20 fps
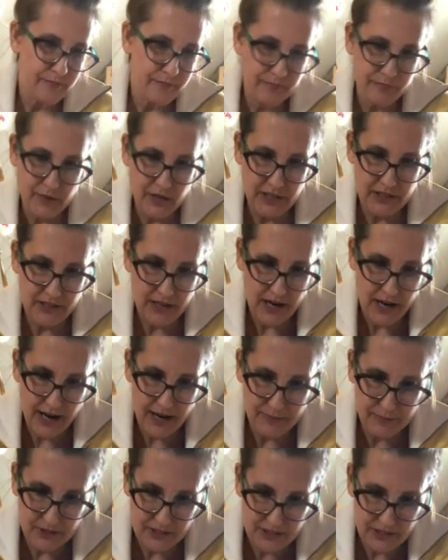But
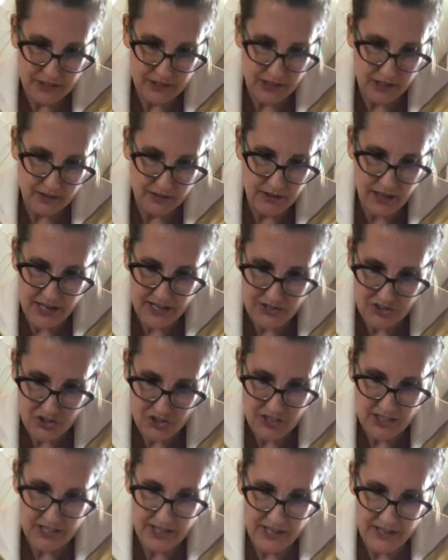I'm going to collage
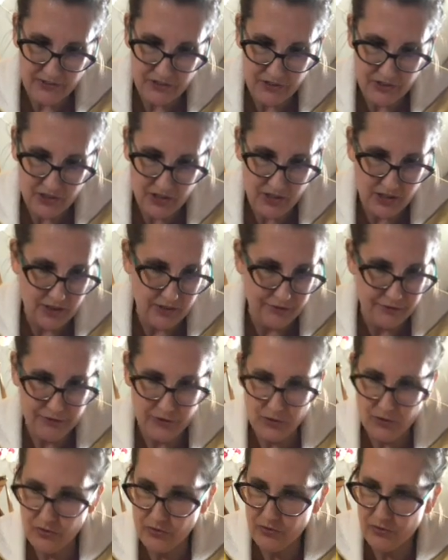together a
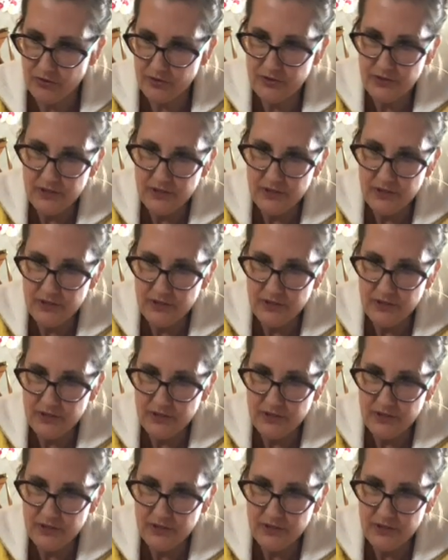few